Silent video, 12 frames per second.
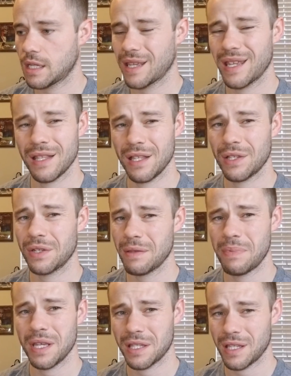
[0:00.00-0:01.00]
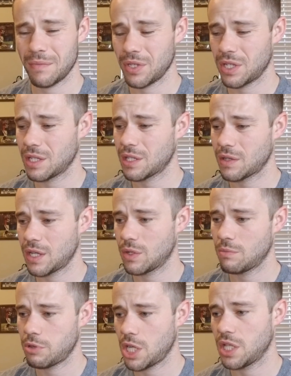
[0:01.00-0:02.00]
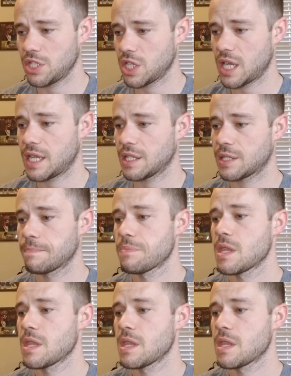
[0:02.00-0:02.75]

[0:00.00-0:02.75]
Again, these aren't the best images, so I do apologize.